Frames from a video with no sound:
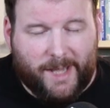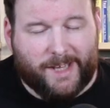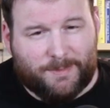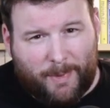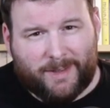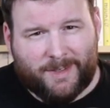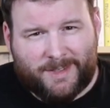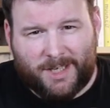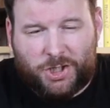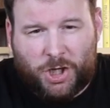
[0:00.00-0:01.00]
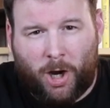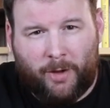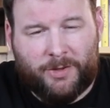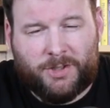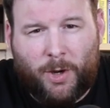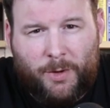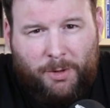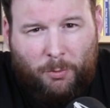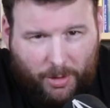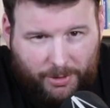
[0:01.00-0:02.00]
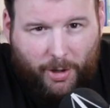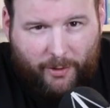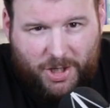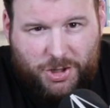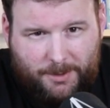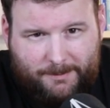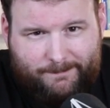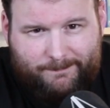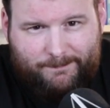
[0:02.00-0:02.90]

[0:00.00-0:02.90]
expect to see a chart that's going in one direction.